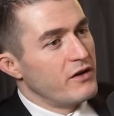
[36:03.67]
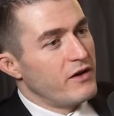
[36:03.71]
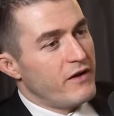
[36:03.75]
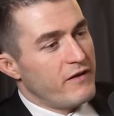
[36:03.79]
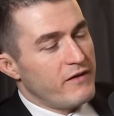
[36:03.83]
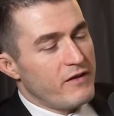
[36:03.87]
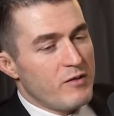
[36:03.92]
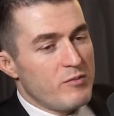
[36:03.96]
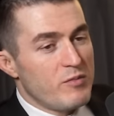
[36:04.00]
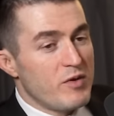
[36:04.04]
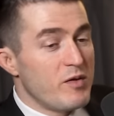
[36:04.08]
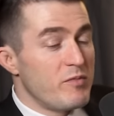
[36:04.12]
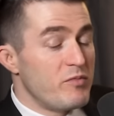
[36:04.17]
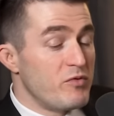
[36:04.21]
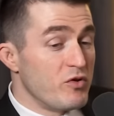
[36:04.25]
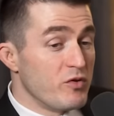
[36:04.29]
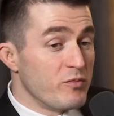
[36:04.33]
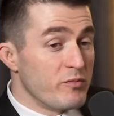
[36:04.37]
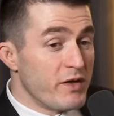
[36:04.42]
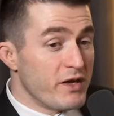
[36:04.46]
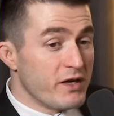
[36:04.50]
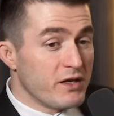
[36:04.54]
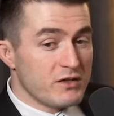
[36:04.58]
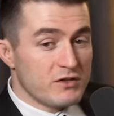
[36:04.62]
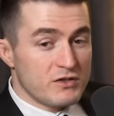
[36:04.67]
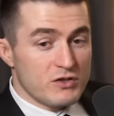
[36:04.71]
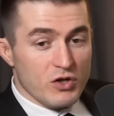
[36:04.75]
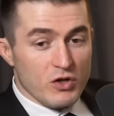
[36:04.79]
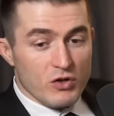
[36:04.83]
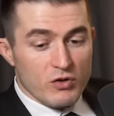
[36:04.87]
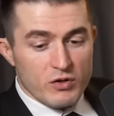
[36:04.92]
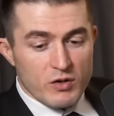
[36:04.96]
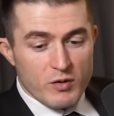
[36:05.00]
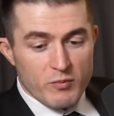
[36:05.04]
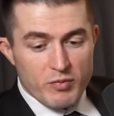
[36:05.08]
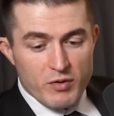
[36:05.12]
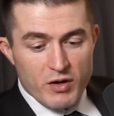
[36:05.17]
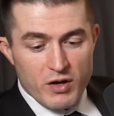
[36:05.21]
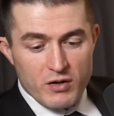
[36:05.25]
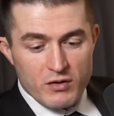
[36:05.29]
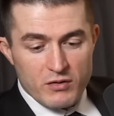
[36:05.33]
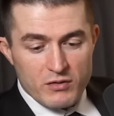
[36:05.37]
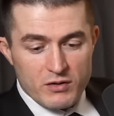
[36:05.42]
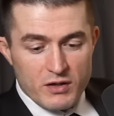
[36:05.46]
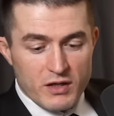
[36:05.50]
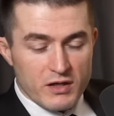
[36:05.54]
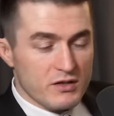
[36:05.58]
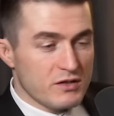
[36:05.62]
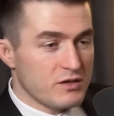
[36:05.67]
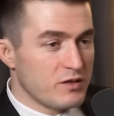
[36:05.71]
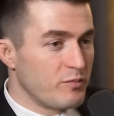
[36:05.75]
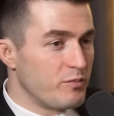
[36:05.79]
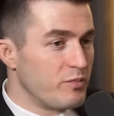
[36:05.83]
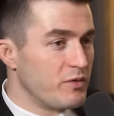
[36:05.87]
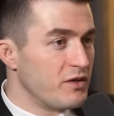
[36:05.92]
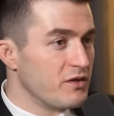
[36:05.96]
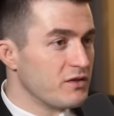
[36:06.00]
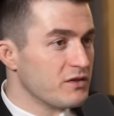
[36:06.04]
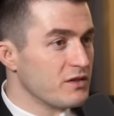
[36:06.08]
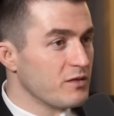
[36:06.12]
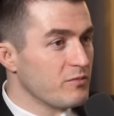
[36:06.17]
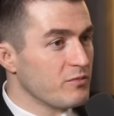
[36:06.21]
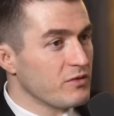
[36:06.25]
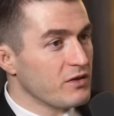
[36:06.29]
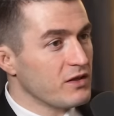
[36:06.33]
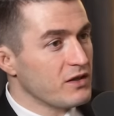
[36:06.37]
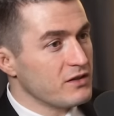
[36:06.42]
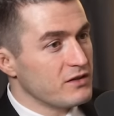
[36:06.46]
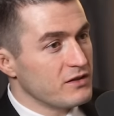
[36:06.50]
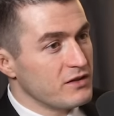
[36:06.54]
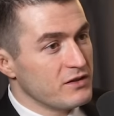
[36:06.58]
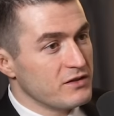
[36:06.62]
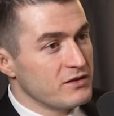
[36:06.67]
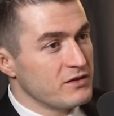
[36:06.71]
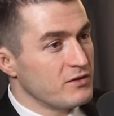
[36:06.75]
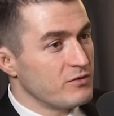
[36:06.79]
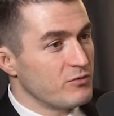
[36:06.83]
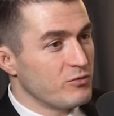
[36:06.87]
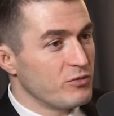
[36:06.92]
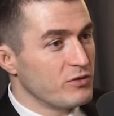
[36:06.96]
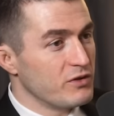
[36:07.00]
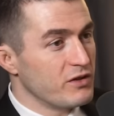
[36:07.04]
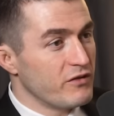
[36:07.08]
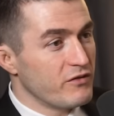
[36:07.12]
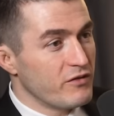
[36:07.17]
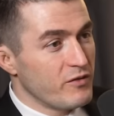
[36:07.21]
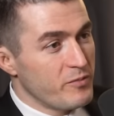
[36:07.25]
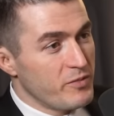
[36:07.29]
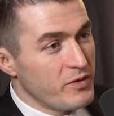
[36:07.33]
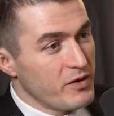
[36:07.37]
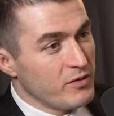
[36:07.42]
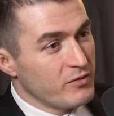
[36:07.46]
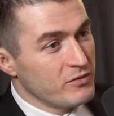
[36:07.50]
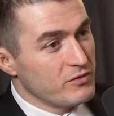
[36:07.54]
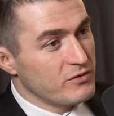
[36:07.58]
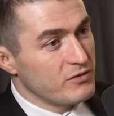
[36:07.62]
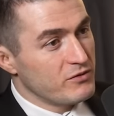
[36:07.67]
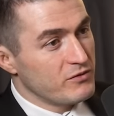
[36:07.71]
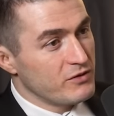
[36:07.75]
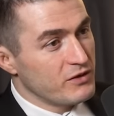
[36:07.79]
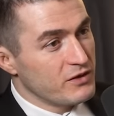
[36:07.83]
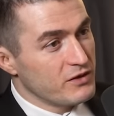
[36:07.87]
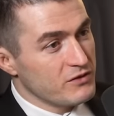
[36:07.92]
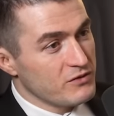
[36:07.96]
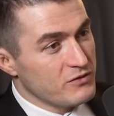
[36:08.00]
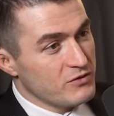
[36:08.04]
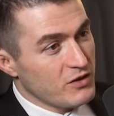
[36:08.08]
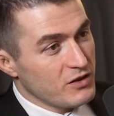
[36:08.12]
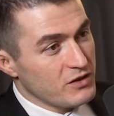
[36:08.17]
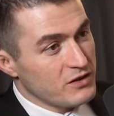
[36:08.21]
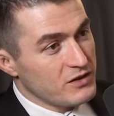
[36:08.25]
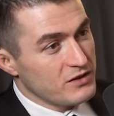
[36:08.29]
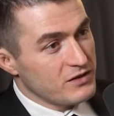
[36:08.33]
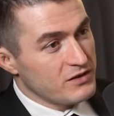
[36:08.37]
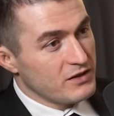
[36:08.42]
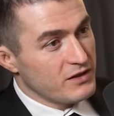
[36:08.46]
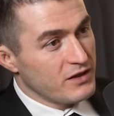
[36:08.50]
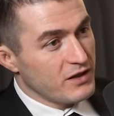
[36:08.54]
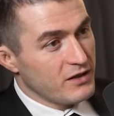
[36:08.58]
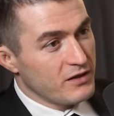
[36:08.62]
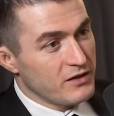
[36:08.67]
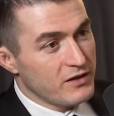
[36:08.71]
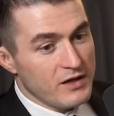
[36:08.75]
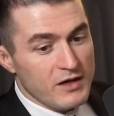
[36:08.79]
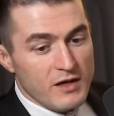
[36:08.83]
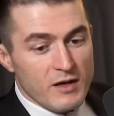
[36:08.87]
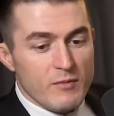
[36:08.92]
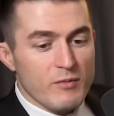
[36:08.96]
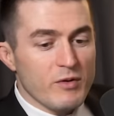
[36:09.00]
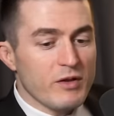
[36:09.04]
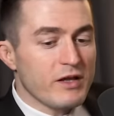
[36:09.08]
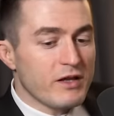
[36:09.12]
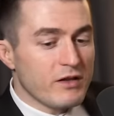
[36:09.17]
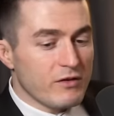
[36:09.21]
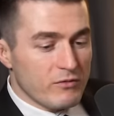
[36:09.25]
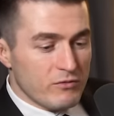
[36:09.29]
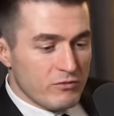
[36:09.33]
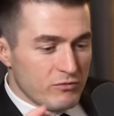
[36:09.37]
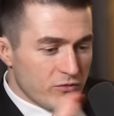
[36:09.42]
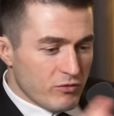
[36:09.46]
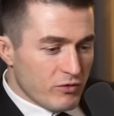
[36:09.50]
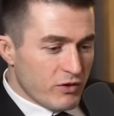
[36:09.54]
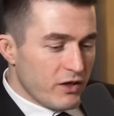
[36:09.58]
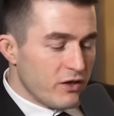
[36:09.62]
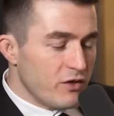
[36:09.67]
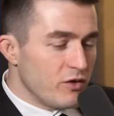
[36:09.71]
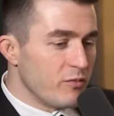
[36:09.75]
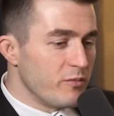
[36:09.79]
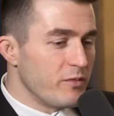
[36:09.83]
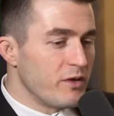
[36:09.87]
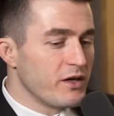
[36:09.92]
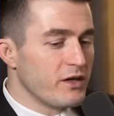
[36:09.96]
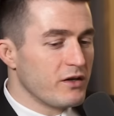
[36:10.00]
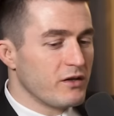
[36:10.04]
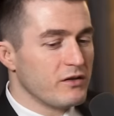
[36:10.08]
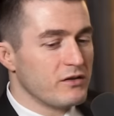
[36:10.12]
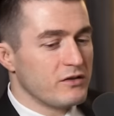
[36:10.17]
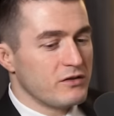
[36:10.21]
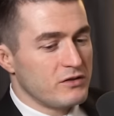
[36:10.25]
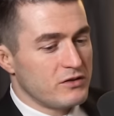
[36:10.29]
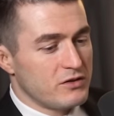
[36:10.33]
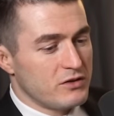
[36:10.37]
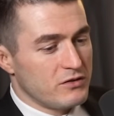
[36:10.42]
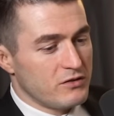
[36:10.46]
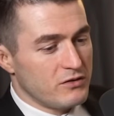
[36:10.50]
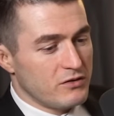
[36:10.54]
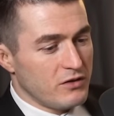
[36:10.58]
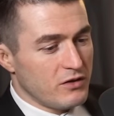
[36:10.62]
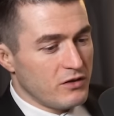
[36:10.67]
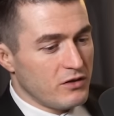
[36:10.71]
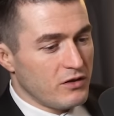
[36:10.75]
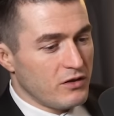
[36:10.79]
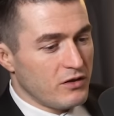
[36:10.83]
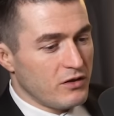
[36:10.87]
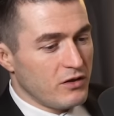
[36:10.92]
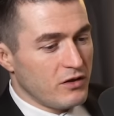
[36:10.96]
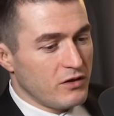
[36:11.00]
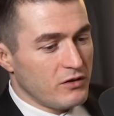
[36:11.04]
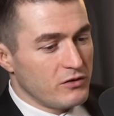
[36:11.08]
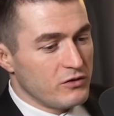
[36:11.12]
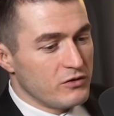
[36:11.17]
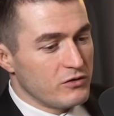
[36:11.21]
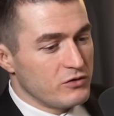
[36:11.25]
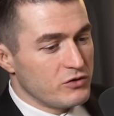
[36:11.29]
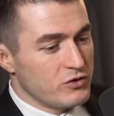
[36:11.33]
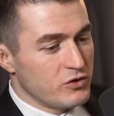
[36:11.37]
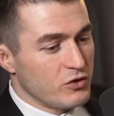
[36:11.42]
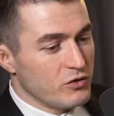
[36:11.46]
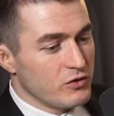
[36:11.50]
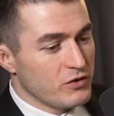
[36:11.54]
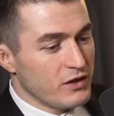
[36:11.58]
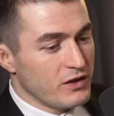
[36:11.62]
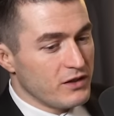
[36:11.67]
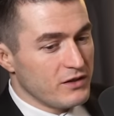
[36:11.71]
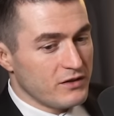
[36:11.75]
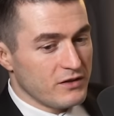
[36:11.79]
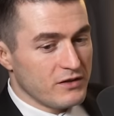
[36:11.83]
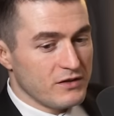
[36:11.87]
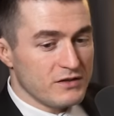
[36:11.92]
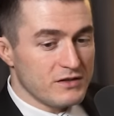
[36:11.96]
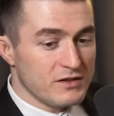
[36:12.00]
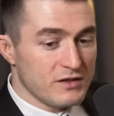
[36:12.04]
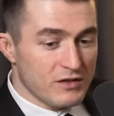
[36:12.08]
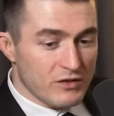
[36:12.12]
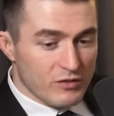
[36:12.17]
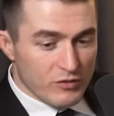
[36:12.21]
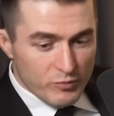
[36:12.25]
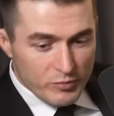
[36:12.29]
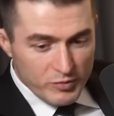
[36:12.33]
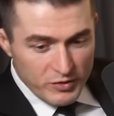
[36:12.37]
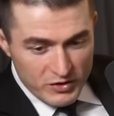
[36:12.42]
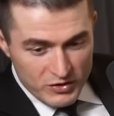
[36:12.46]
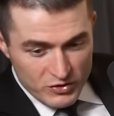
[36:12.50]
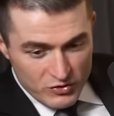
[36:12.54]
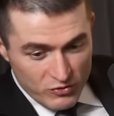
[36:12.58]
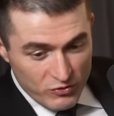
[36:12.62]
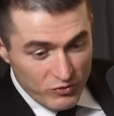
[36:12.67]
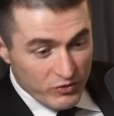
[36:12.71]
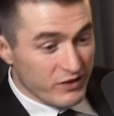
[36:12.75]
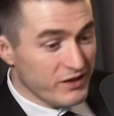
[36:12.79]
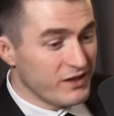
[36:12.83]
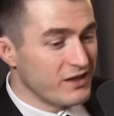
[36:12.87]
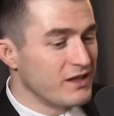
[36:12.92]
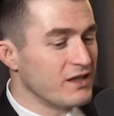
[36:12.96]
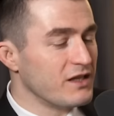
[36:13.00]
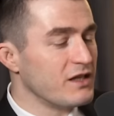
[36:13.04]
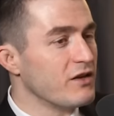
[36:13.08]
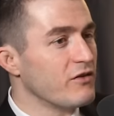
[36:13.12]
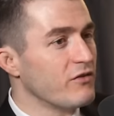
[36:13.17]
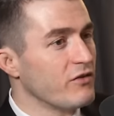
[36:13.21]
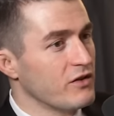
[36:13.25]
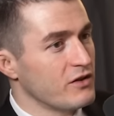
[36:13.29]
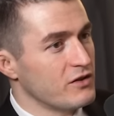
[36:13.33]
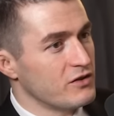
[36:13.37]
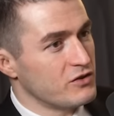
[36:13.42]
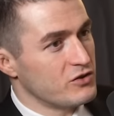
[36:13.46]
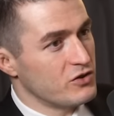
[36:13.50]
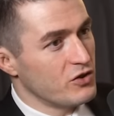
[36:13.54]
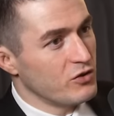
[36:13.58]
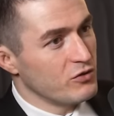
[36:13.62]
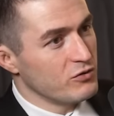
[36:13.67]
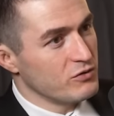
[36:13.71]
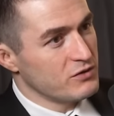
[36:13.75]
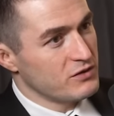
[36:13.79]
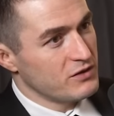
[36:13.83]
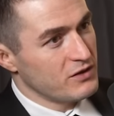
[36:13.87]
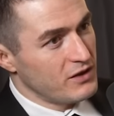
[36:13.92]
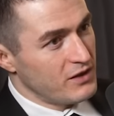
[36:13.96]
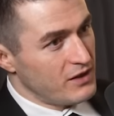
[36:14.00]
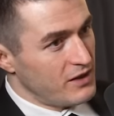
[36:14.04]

and then maybe you'll make a joke about entropy or something like this and we'll never be able to reconstruct this again like okay you'll make a a little joke like this and there'll be trillion of other jokes